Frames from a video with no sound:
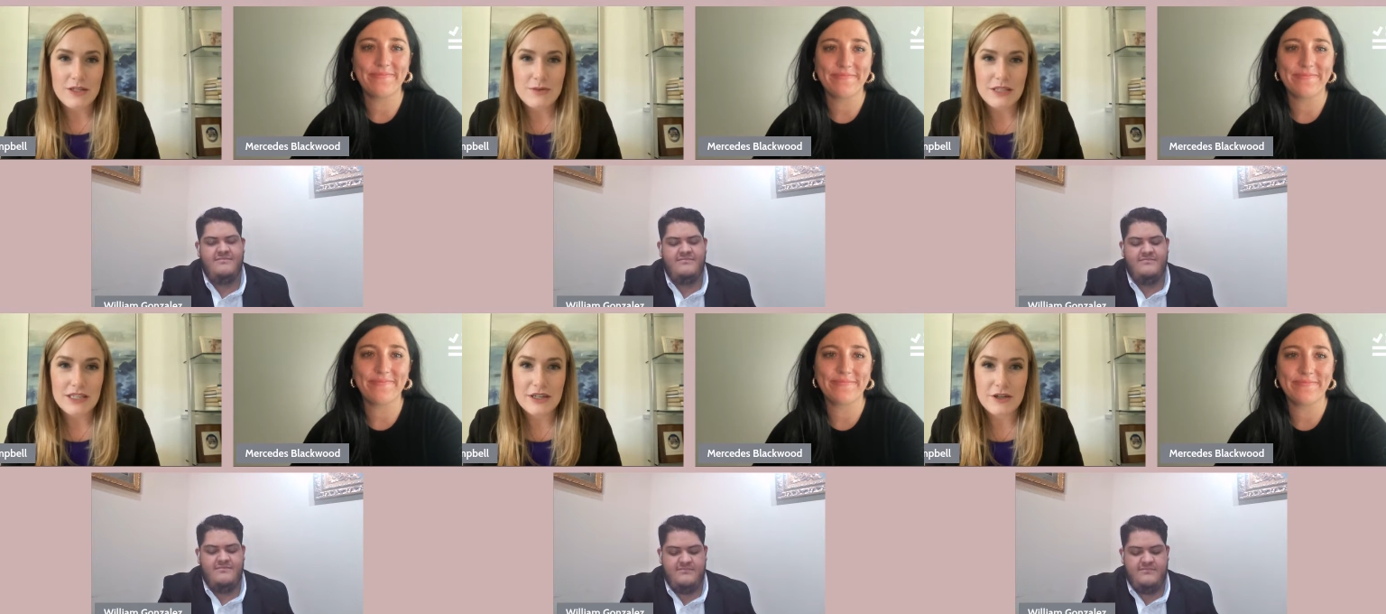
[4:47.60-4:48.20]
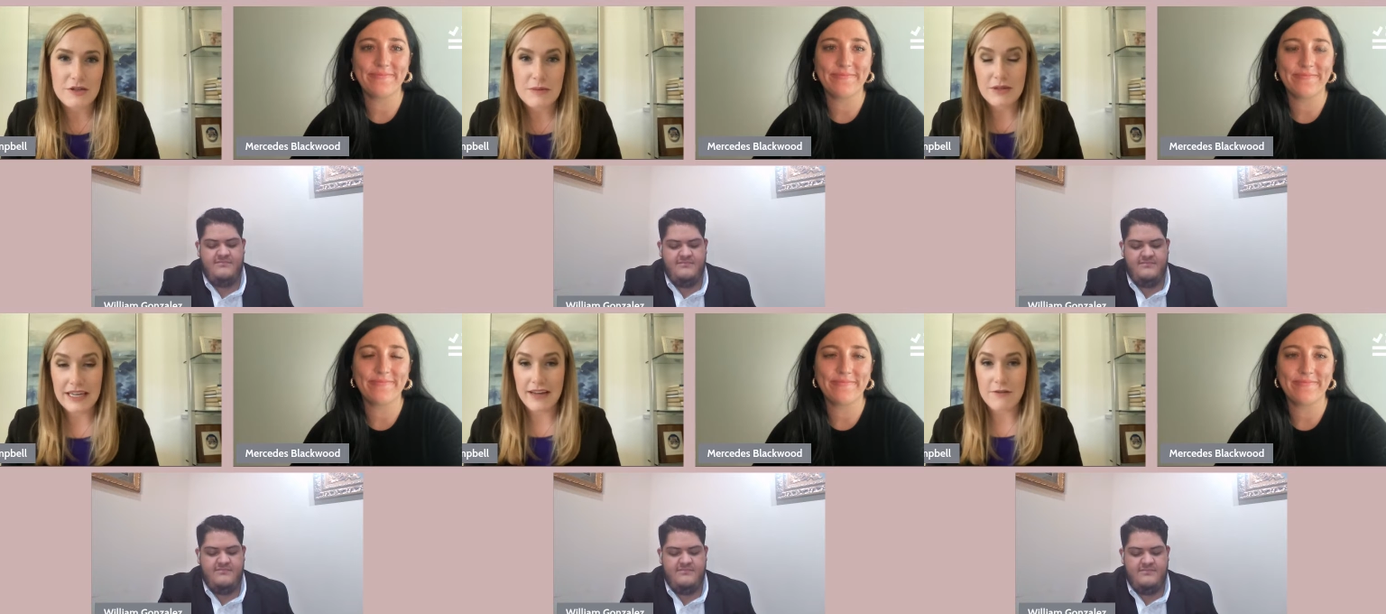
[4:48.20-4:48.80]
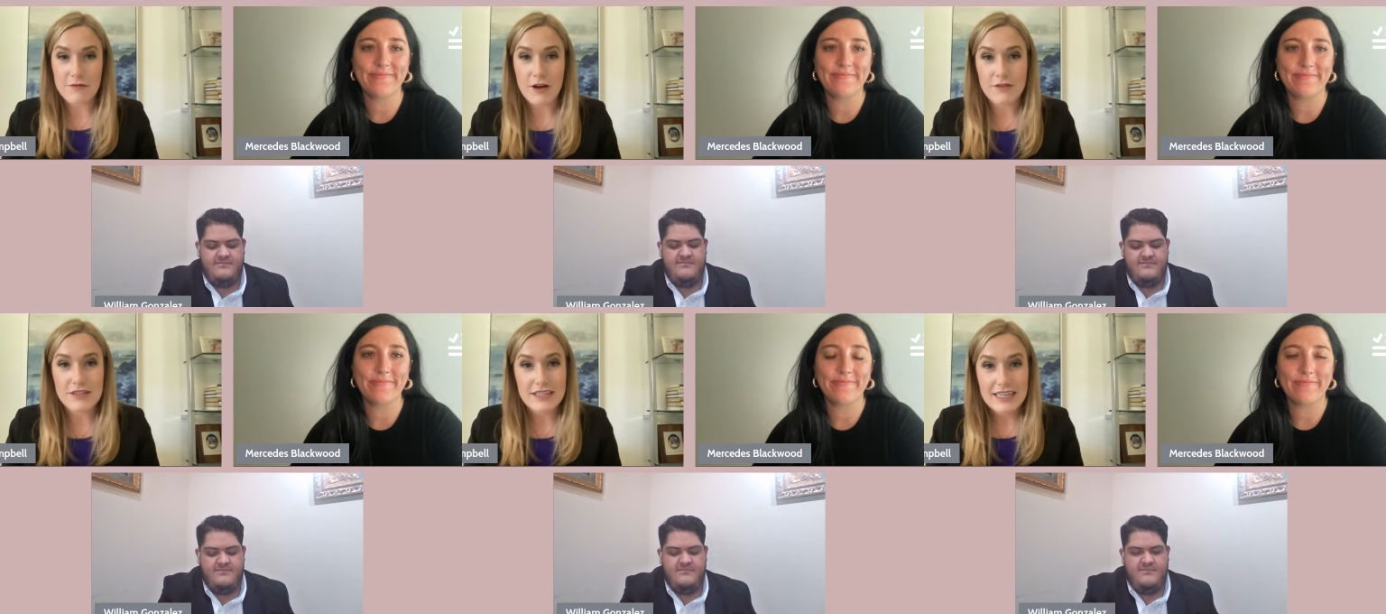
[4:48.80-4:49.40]
Speaker 1: I always really encourage people to get
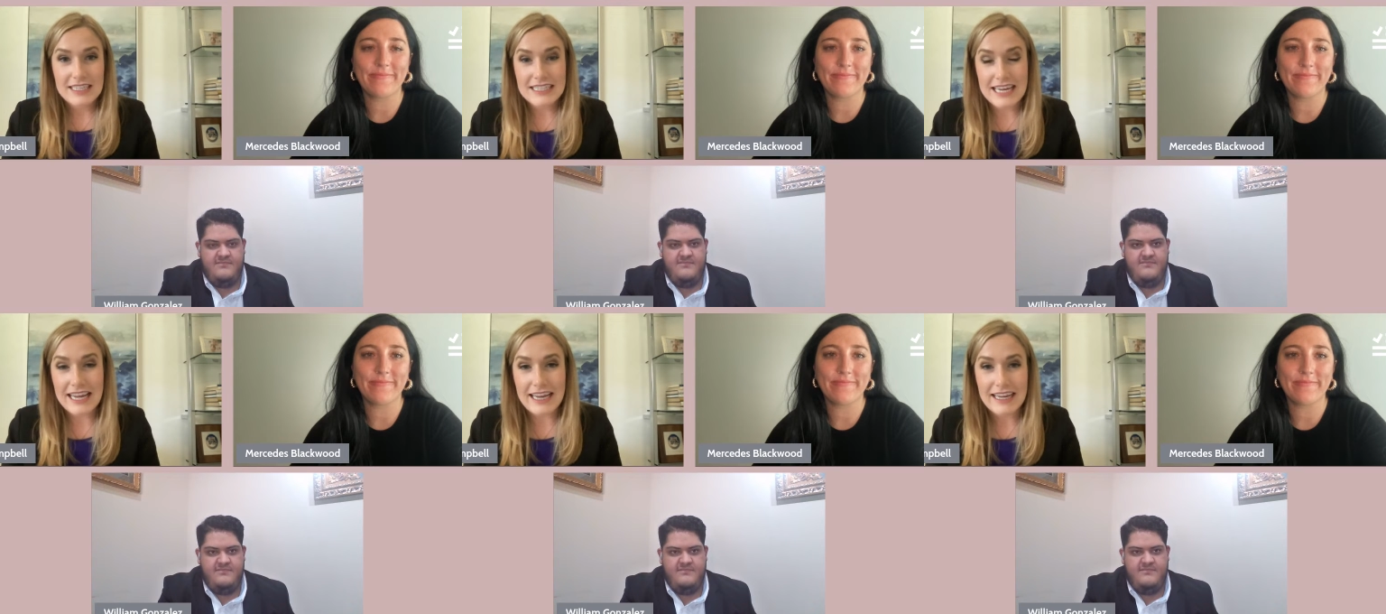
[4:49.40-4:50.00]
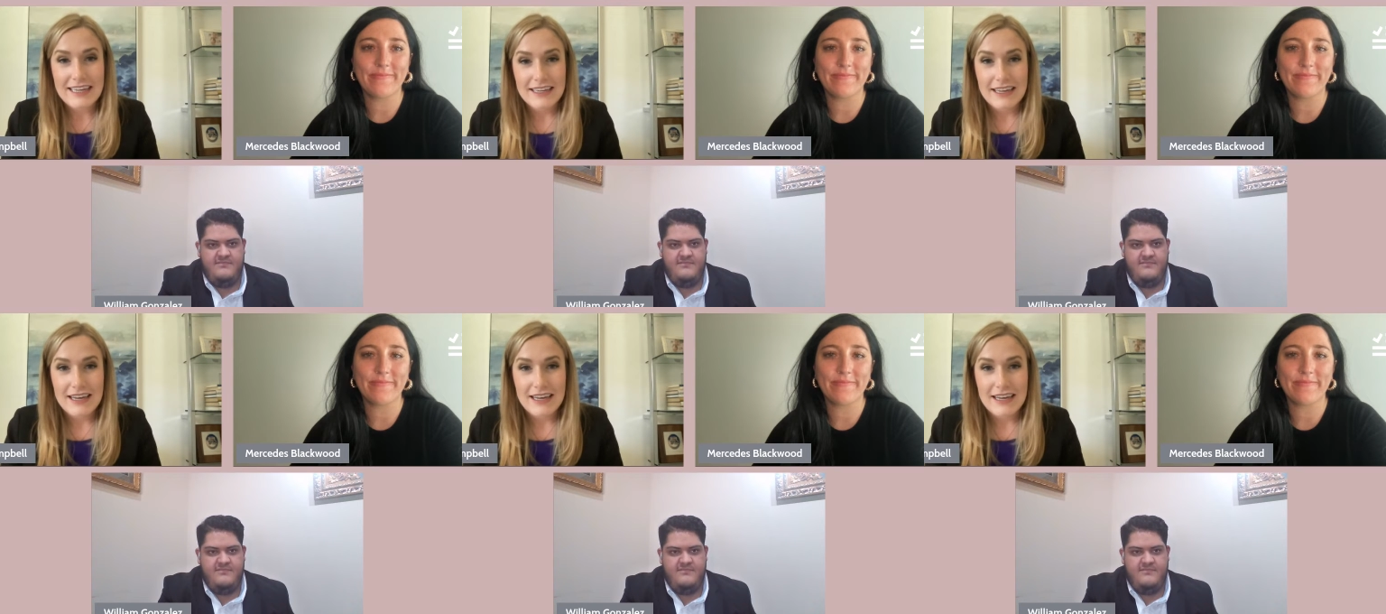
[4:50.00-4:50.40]
involved today.